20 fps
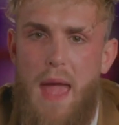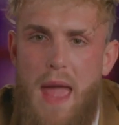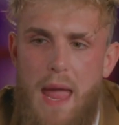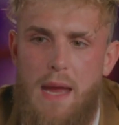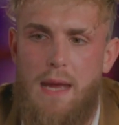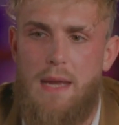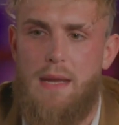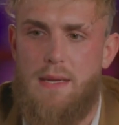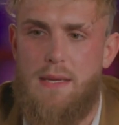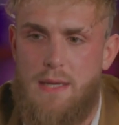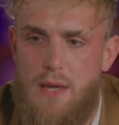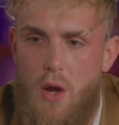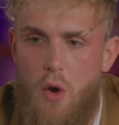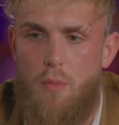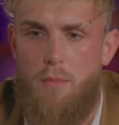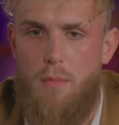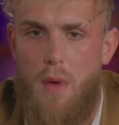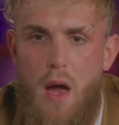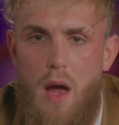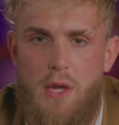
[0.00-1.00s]
paid
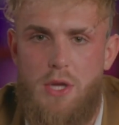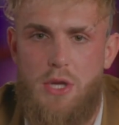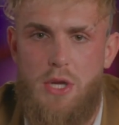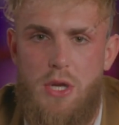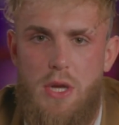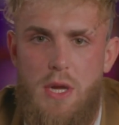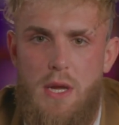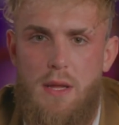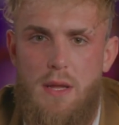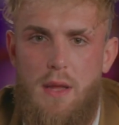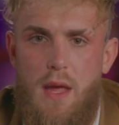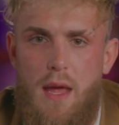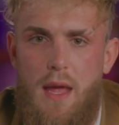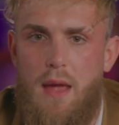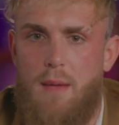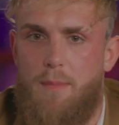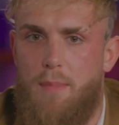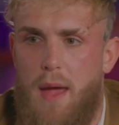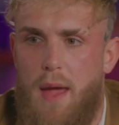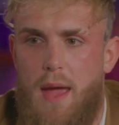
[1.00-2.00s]
so much. They
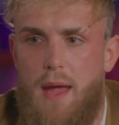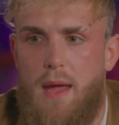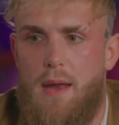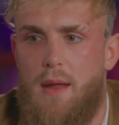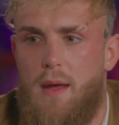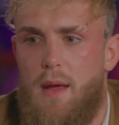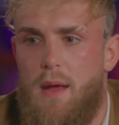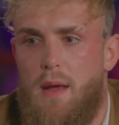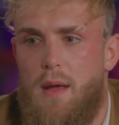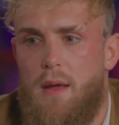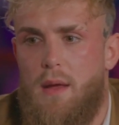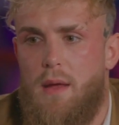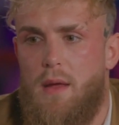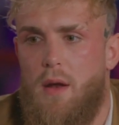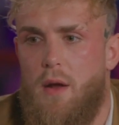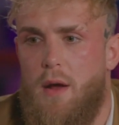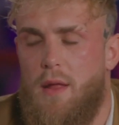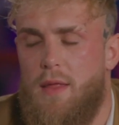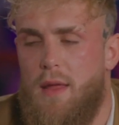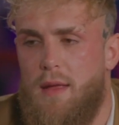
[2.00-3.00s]
get paid,
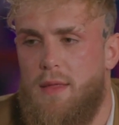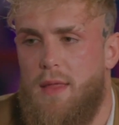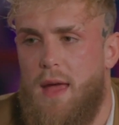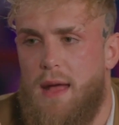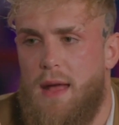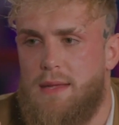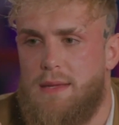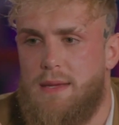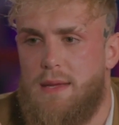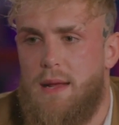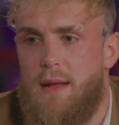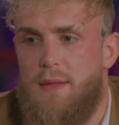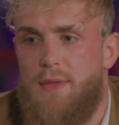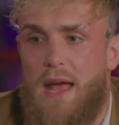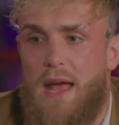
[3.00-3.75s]
and that's